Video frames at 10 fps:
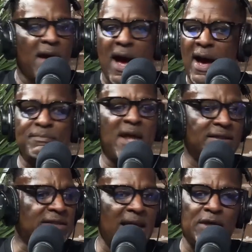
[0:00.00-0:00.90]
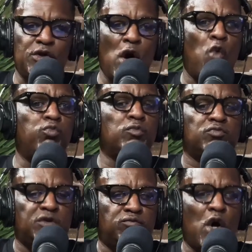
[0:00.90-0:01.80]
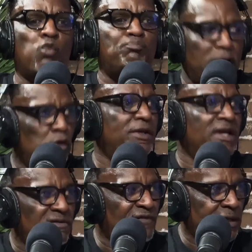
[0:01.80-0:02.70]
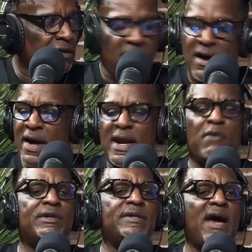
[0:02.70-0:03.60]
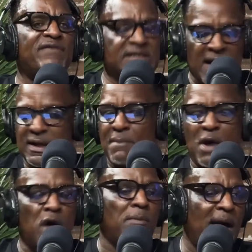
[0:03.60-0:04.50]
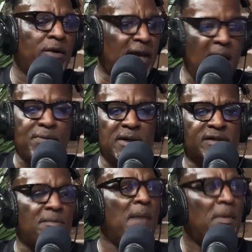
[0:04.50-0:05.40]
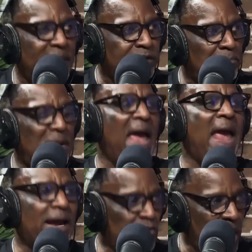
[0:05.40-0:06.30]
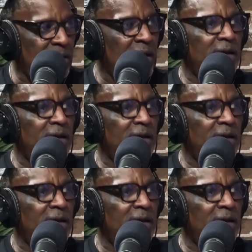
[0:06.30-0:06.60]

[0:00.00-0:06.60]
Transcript: I'm not saying don't build Eatonville, and I would never say that. I'm all about capitalism. I'm about the bag, right?